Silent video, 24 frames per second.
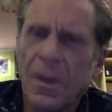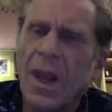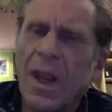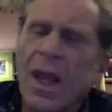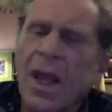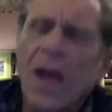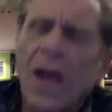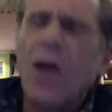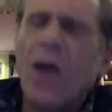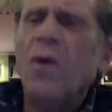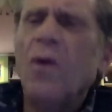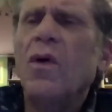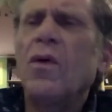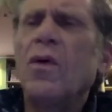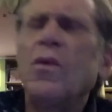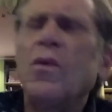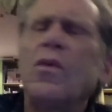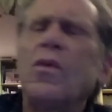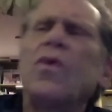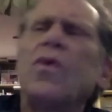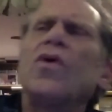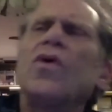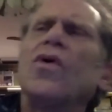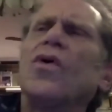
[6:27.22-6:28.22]
Well,
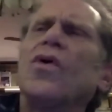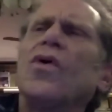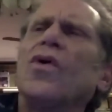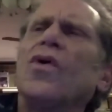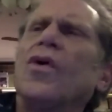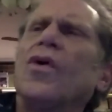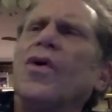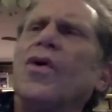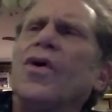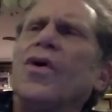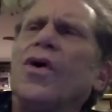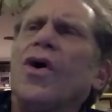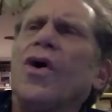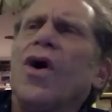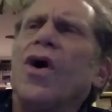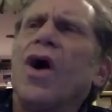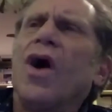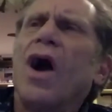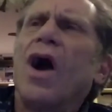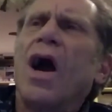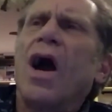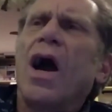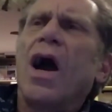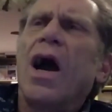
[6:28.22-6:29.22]

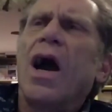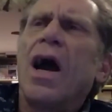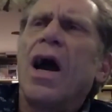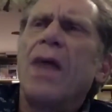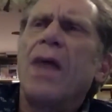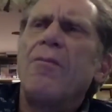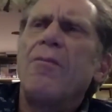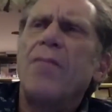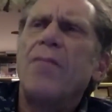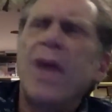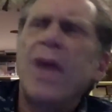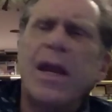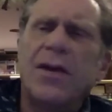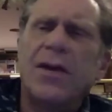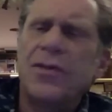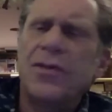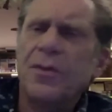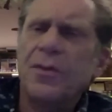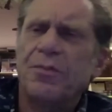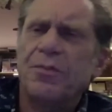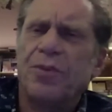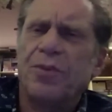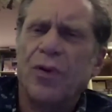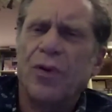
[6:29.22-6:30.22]
I make the
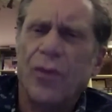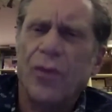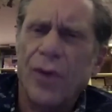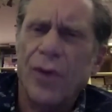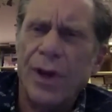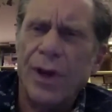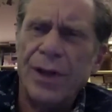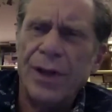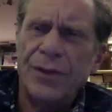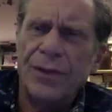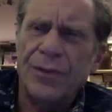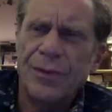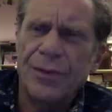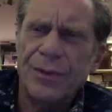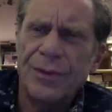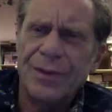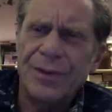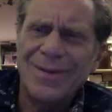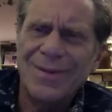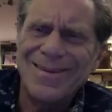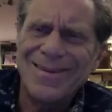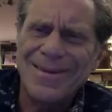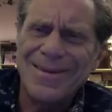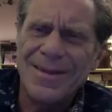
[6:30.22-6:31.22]
point
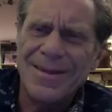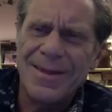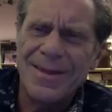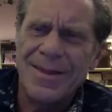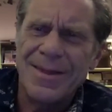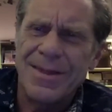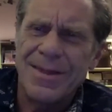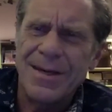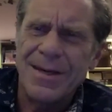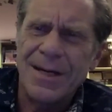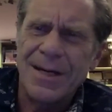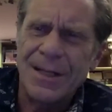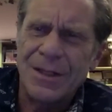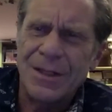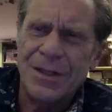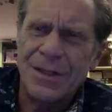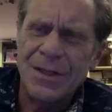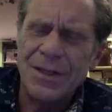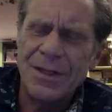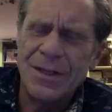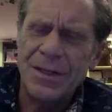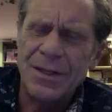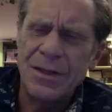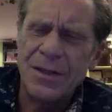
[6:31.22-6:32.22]
that
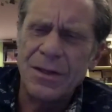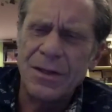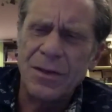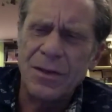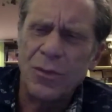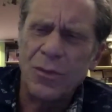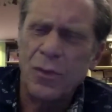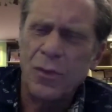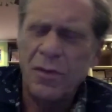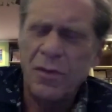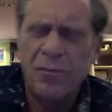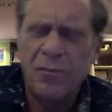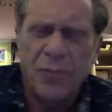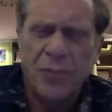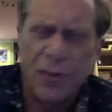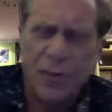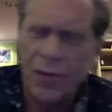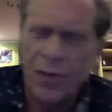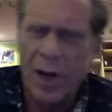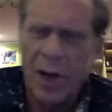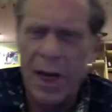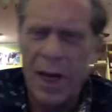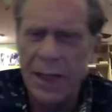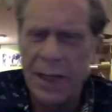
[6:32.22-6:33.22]
we've
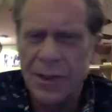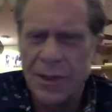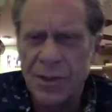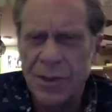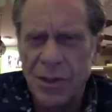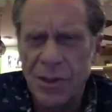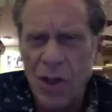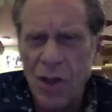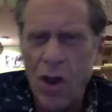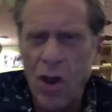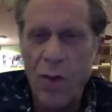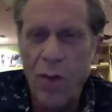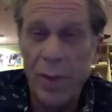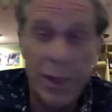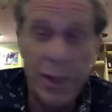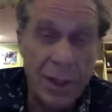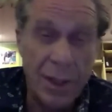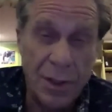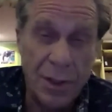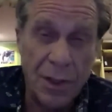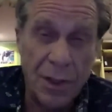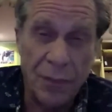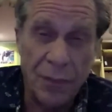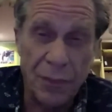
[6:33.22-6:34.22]
tried so many
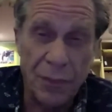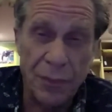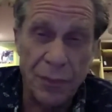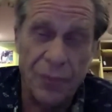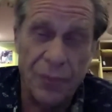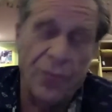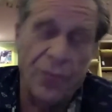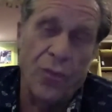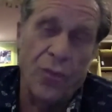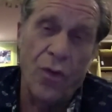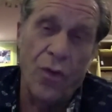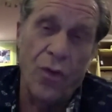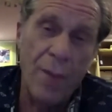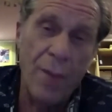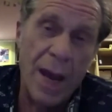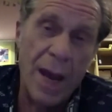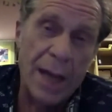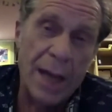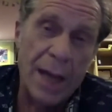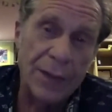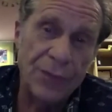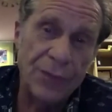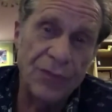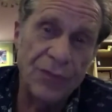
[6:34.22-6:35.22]
different
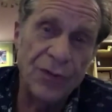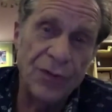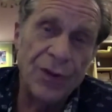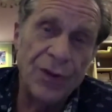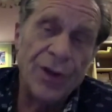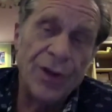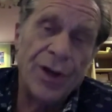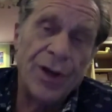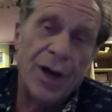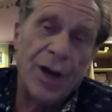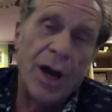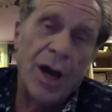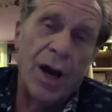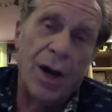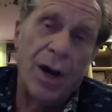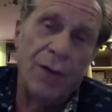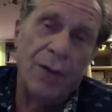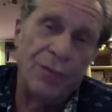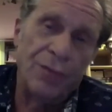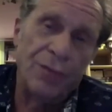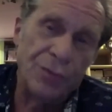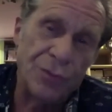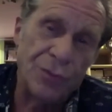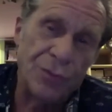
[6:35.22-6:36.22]
formats of
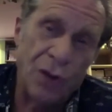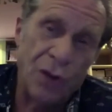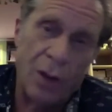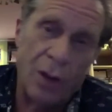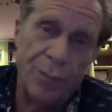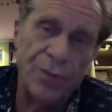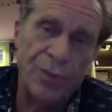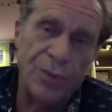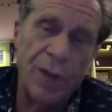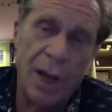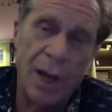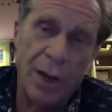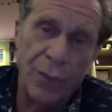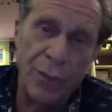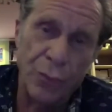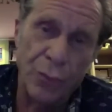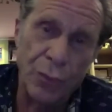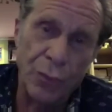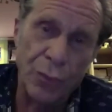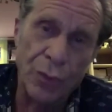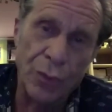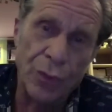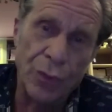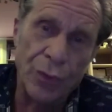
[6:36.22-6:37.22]
top-down
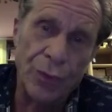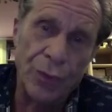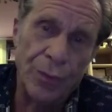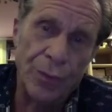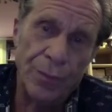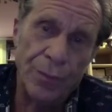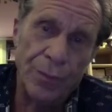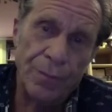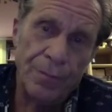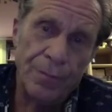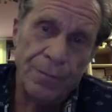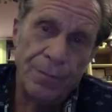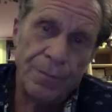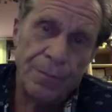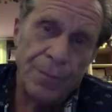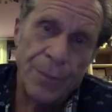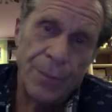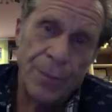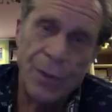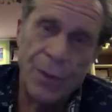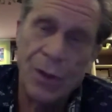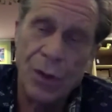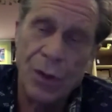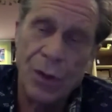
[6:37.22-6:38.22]
rule. You
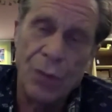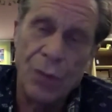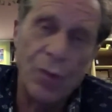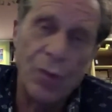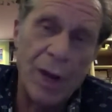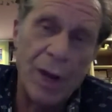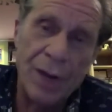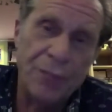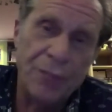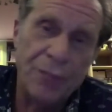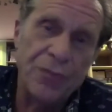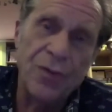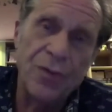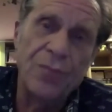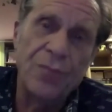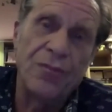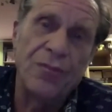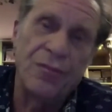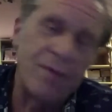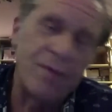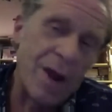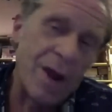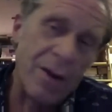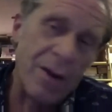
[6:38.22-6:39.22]
know, right from
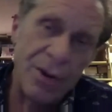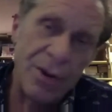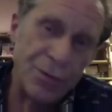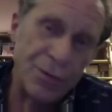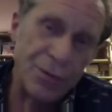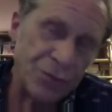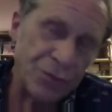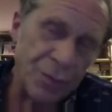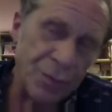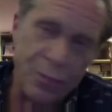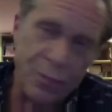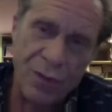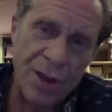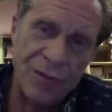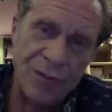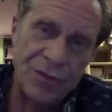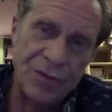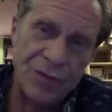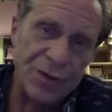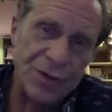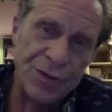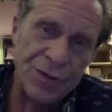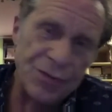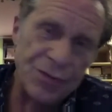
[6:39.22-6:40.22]
pharaohs to
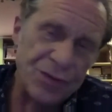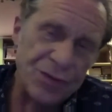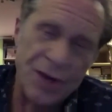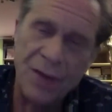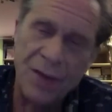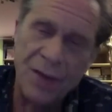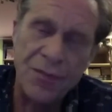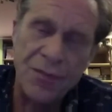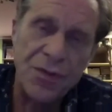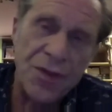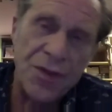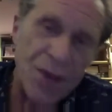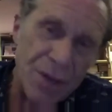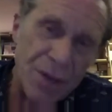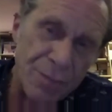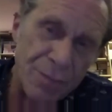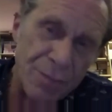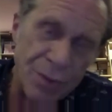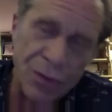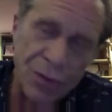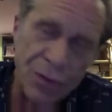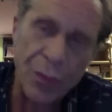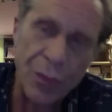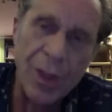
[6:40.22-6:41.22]
presidents and everything in
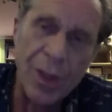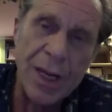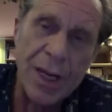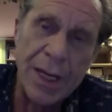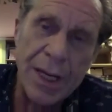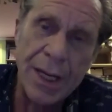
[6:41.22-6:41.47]
between.